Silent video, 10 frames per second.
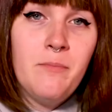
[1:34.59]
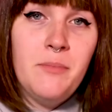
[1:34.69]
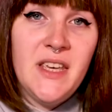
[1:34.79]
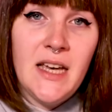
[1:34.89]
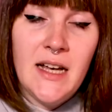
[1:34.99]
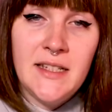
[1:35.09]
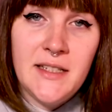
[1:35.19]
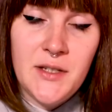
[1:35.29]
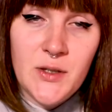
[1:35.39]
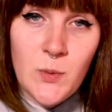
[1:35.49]
Because
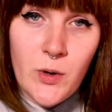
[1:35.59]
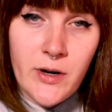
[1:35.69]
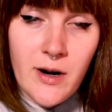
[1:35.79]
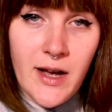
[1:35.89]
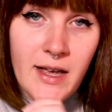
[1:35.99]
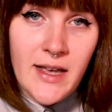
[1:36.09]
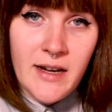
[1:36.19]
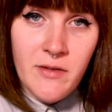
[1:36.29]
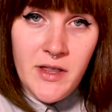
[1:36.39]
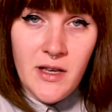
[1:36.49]
this is Warcry and
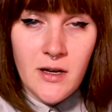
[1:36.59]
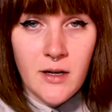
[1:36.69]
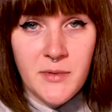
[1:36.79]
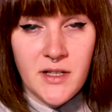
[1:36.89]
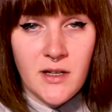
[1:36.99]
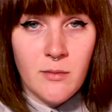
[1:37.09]
everything comes in the